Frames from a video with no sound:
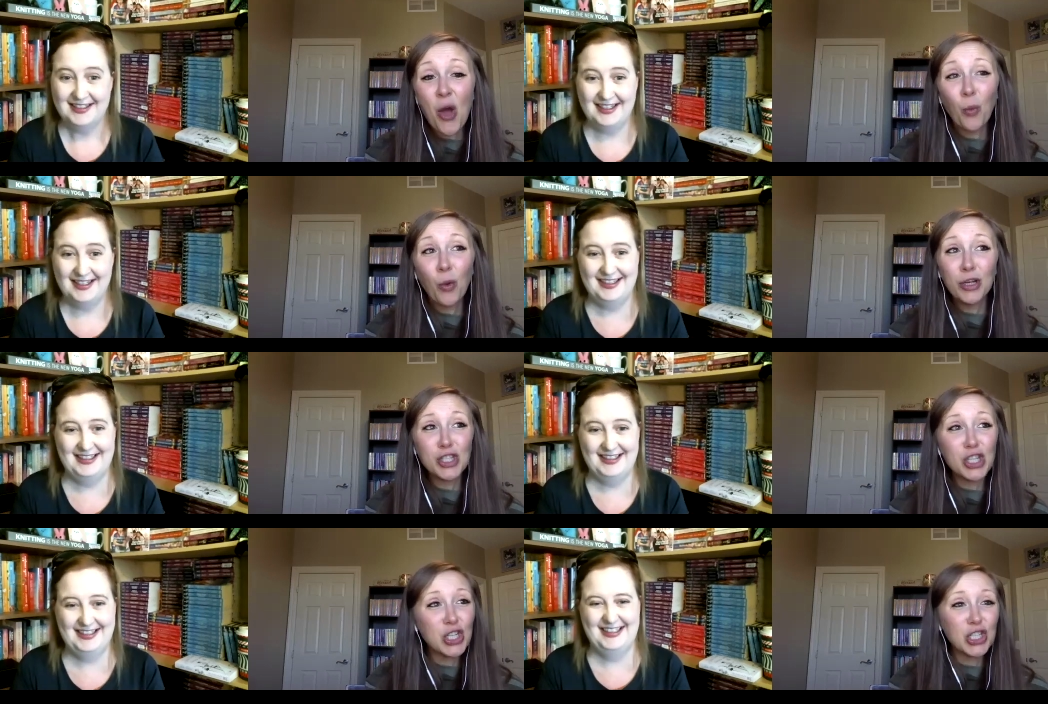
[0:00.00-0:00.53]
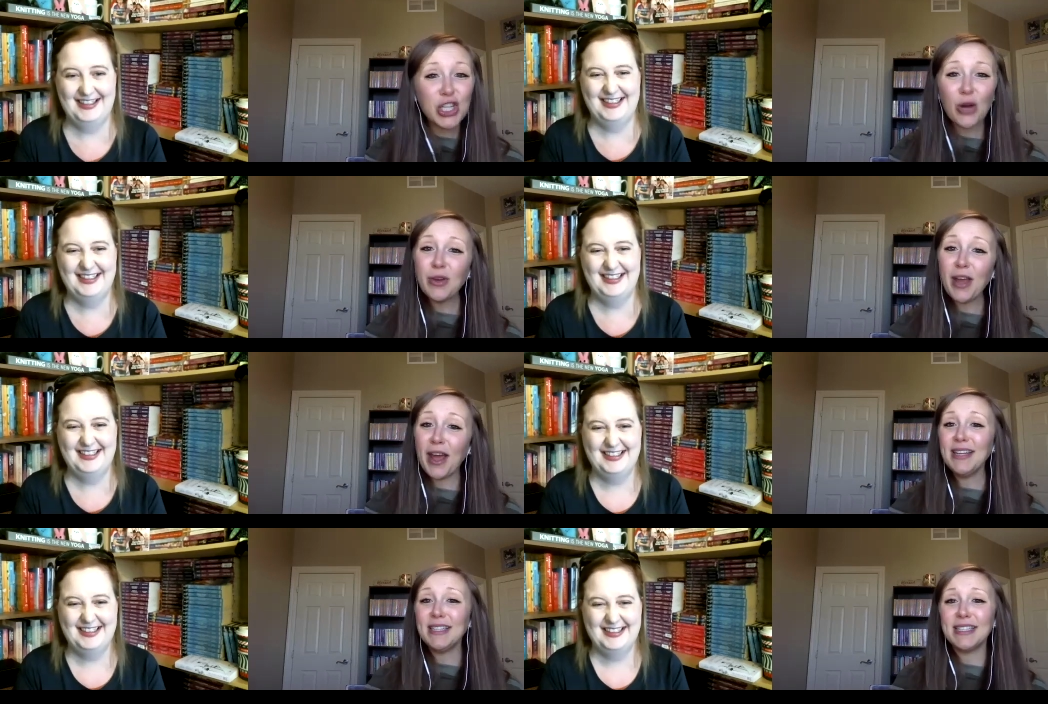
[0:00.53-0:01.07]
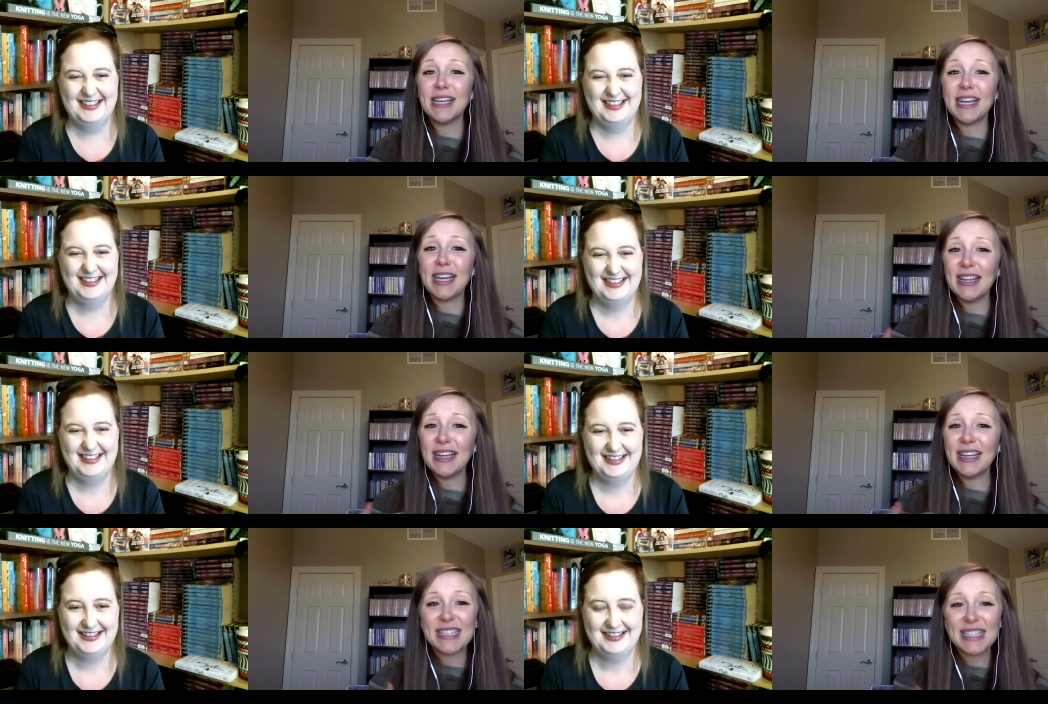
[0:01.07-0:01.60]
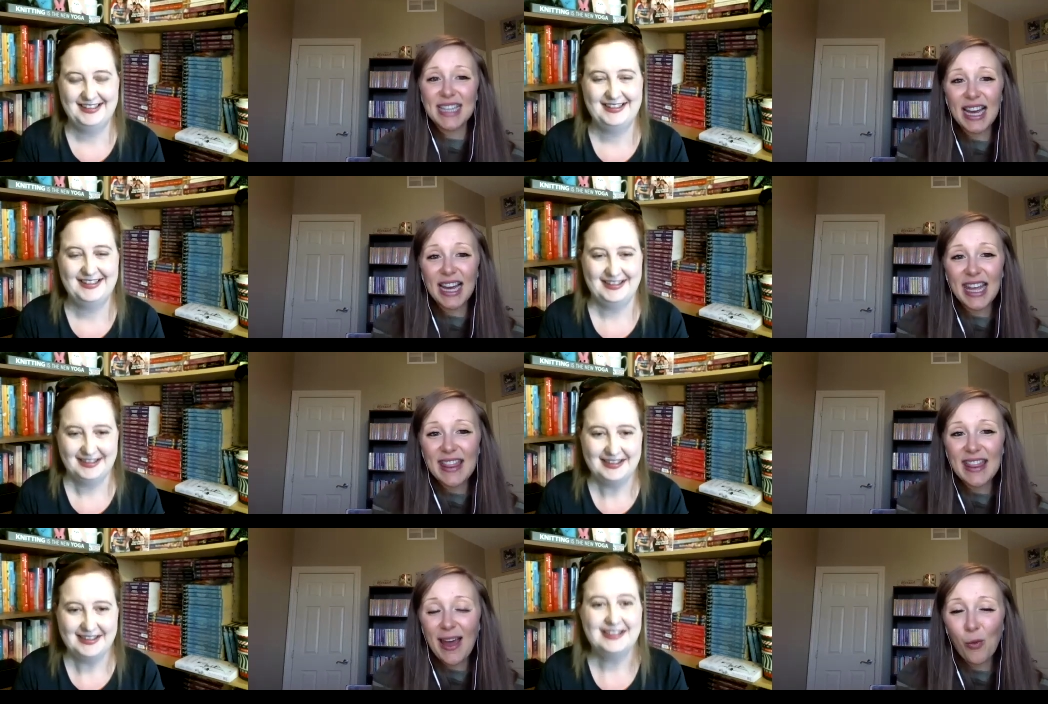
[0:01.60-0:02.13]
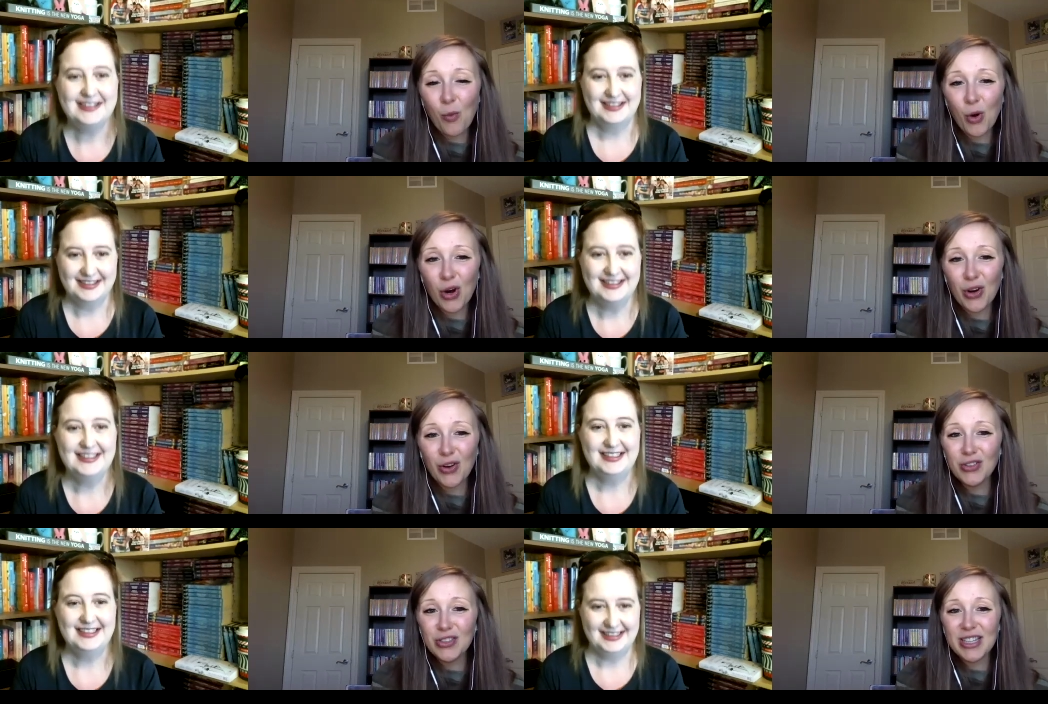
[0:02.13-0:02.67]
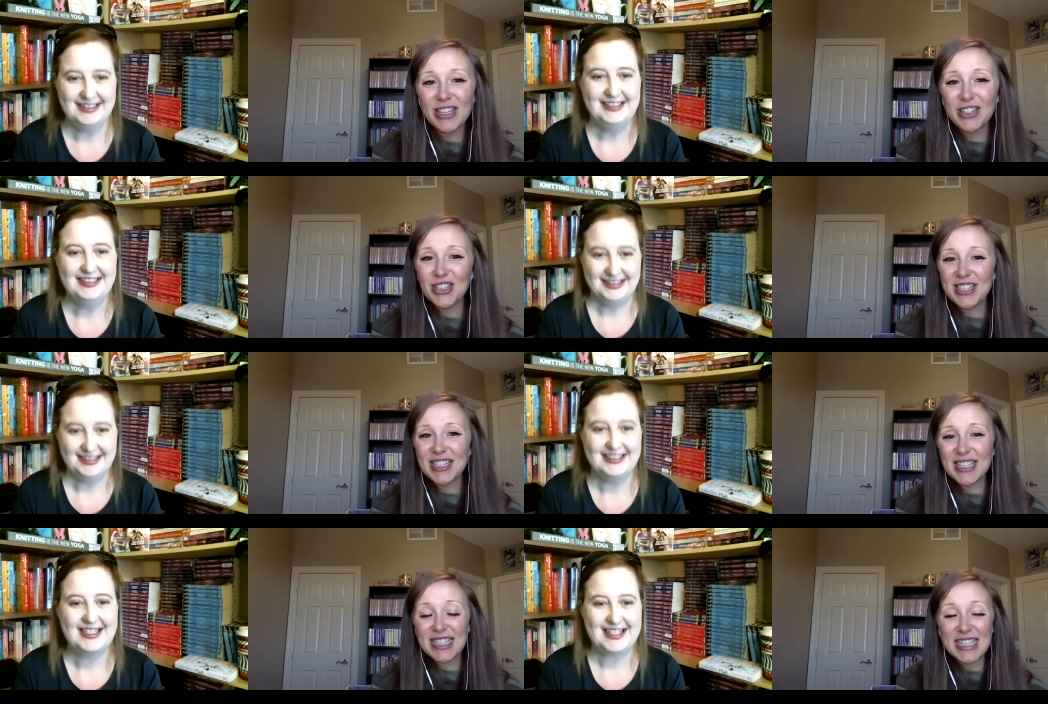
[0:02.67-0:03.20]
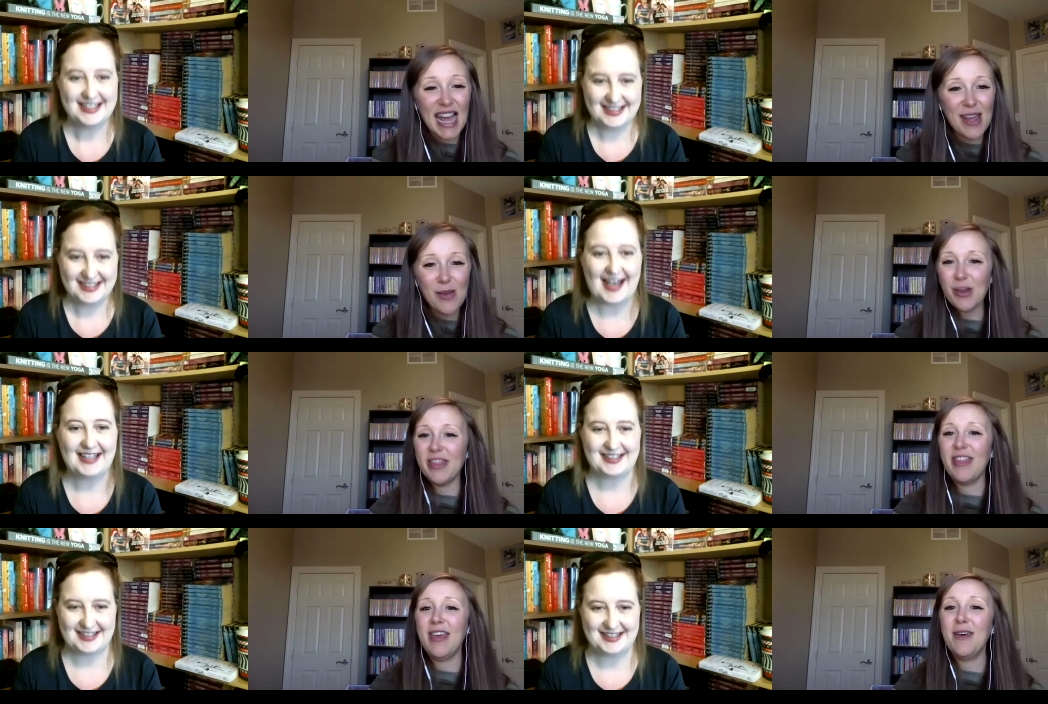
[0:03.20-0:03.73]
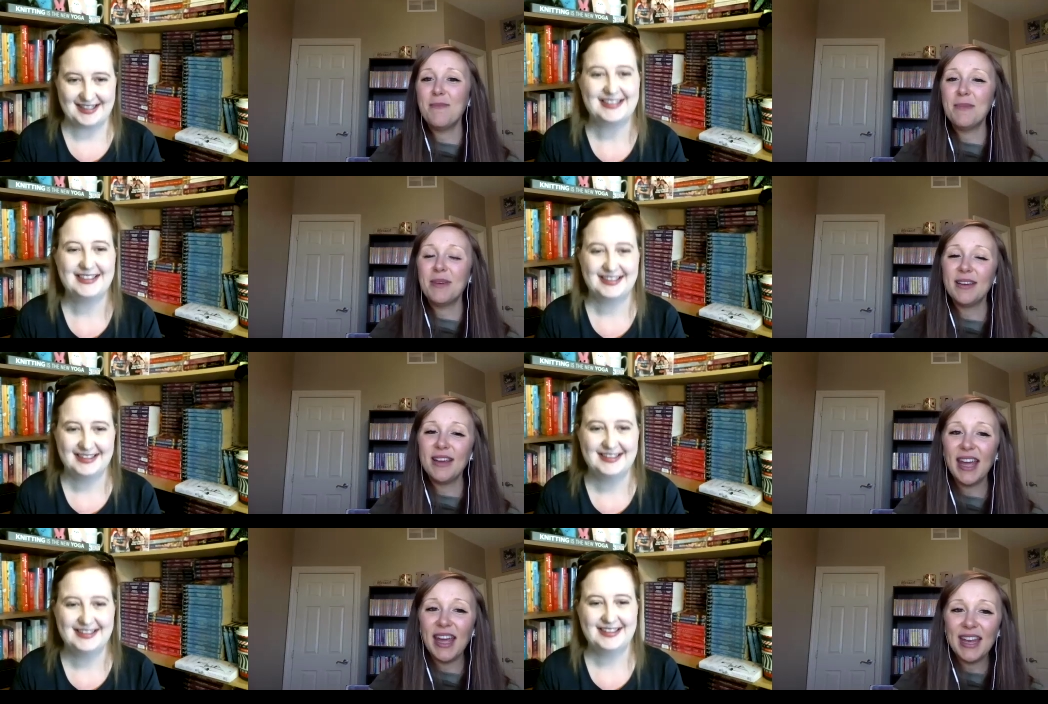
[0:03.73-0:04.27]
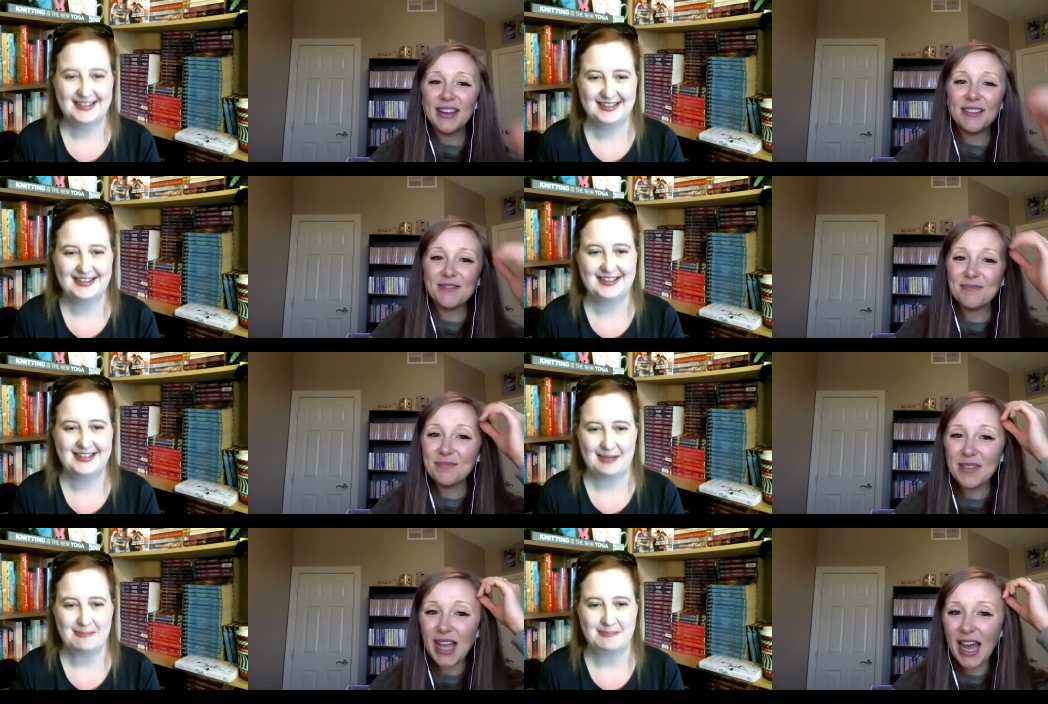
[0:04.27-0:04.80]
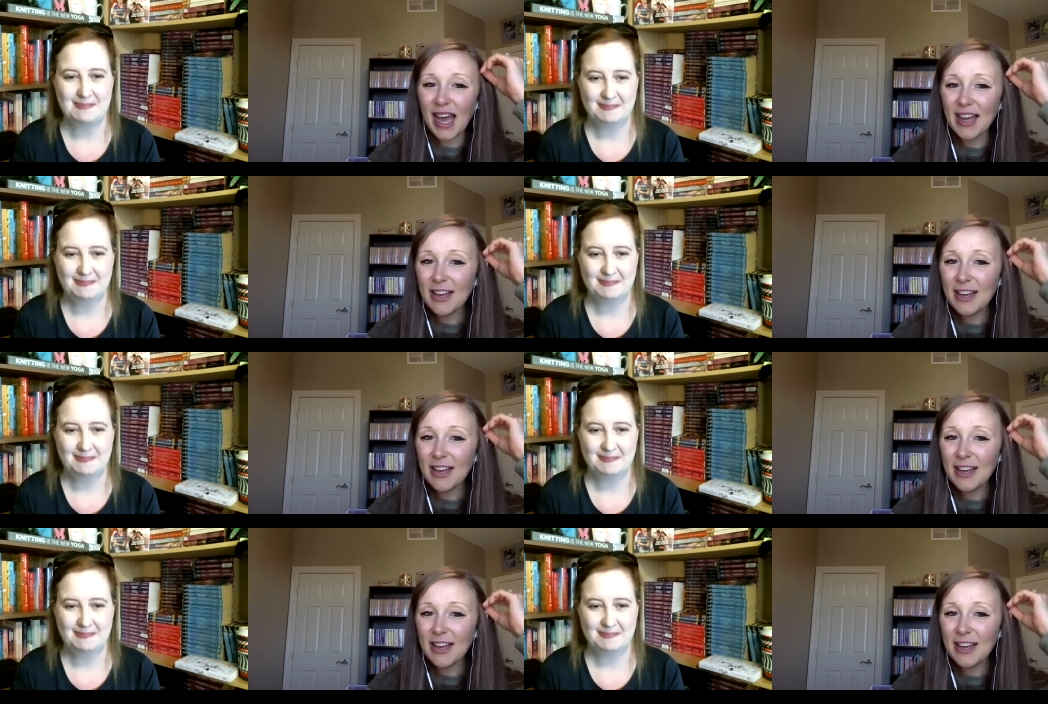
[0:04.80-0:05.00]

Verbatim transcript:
Speaker 1: Well, it's just so nice to get like stuck in that world and just stay. Yes. And yep. yeah.